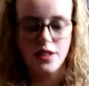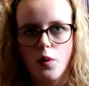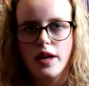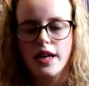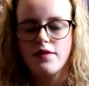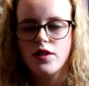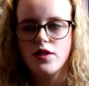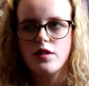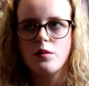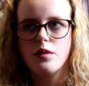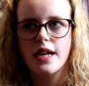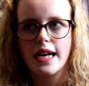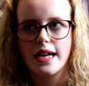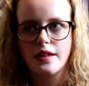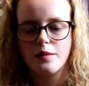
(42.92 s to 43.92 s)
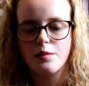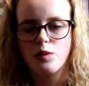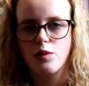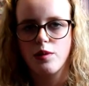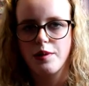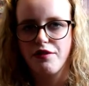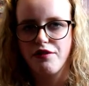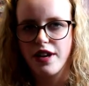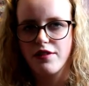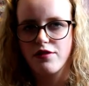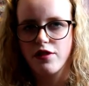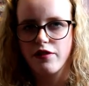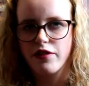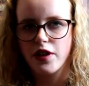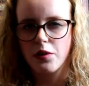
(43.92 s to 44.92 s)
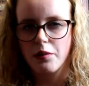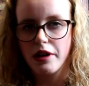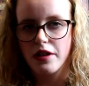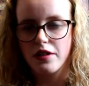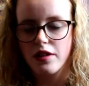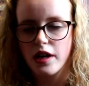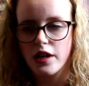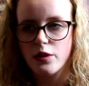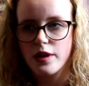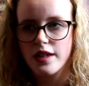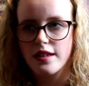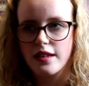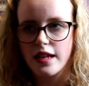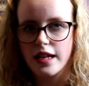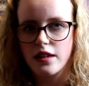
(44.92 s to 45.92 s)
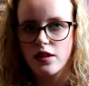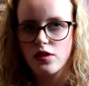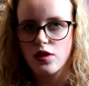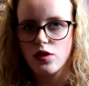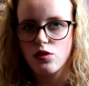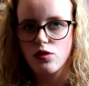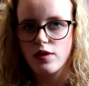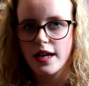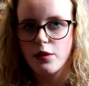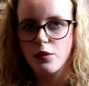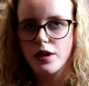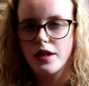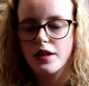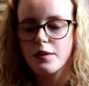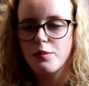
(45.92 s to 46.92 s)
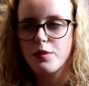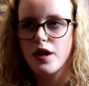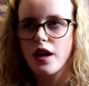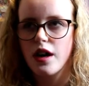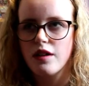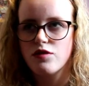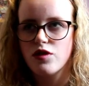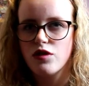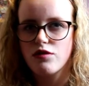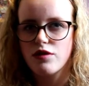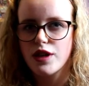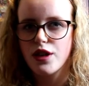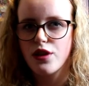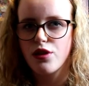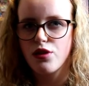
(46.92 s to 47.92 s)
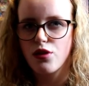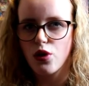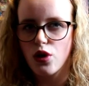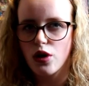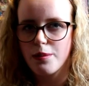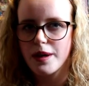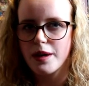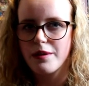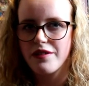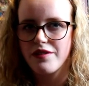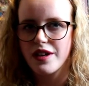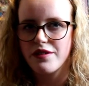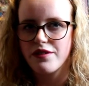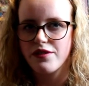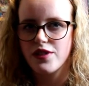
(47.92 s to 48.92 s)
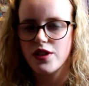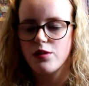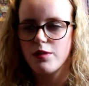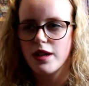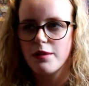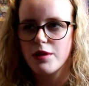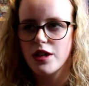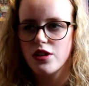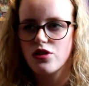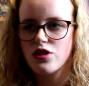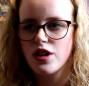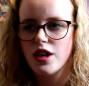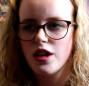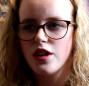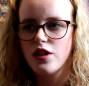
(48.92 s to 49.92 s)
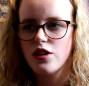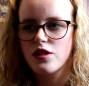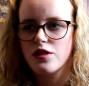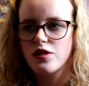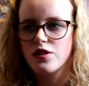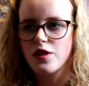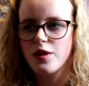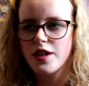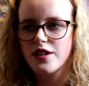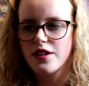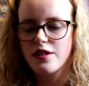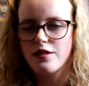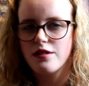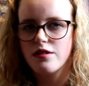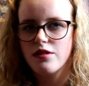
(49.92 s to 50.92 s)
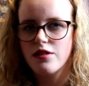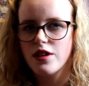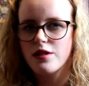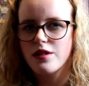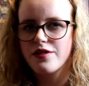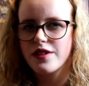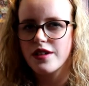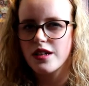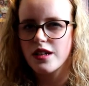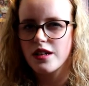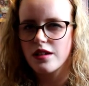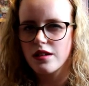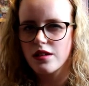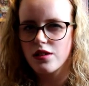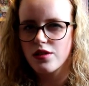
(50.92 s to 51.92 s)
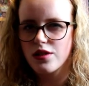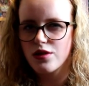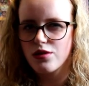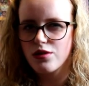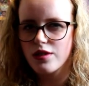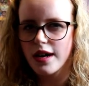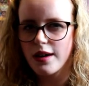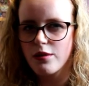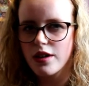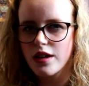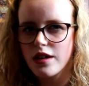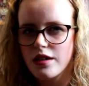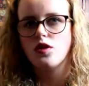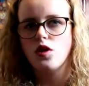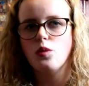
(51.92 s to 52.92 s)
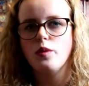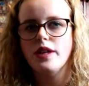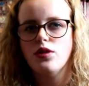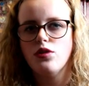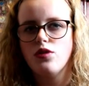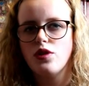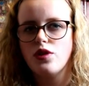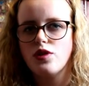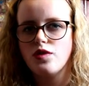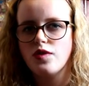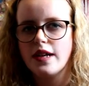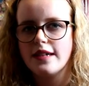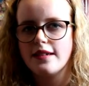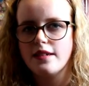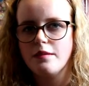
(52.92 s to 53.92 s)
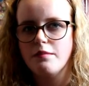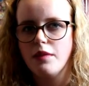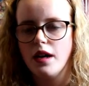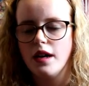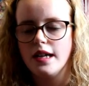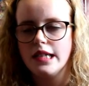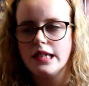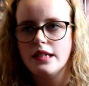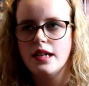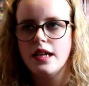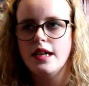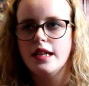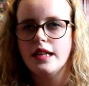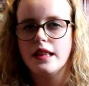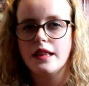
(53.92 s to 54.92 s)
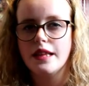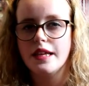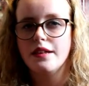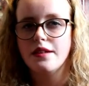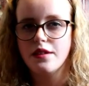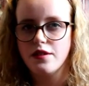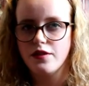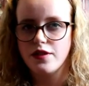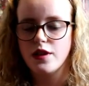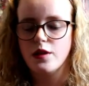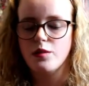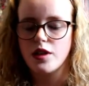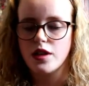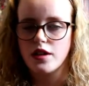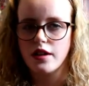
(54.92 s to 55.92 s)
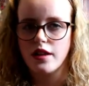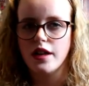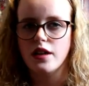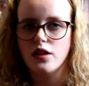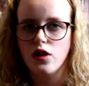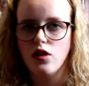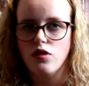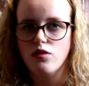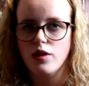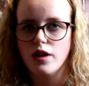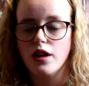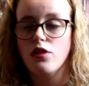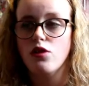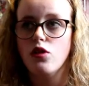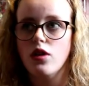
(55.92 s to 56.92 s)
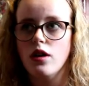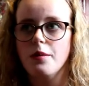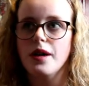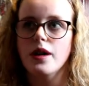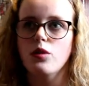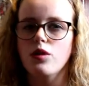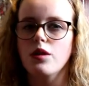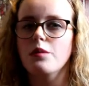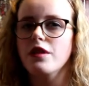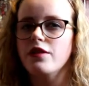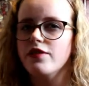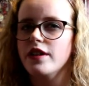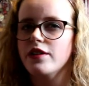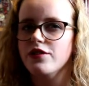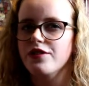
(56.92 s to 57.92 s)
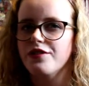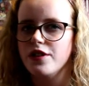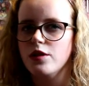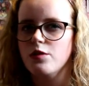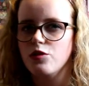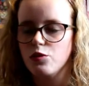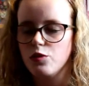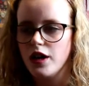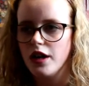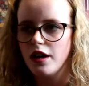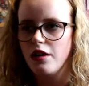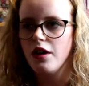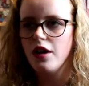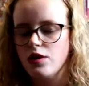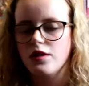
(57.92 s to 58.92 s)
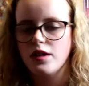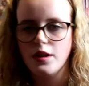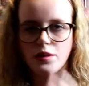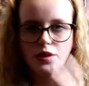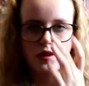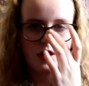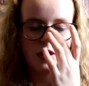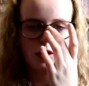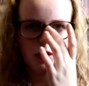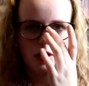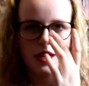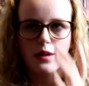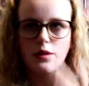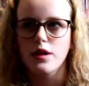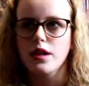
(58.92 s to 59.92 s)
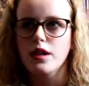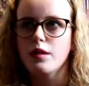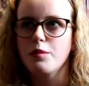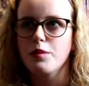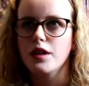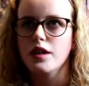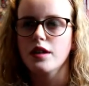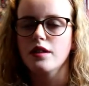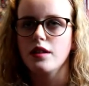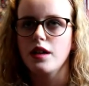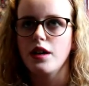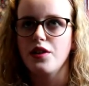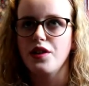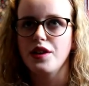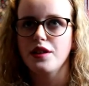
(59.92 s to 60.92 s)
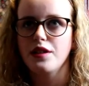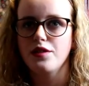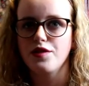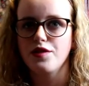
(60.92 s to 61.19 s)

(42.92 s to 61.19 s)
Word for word: Whenever someone asks me what my favourite film is, I always say The Social Network, but I've not really thought about my favourite film that much, so I don't know if it is The Social Network. So with all those facts in mind, these are the films I could think of when I thought about what my favourite films were. So I'll start with The Social Network because I think this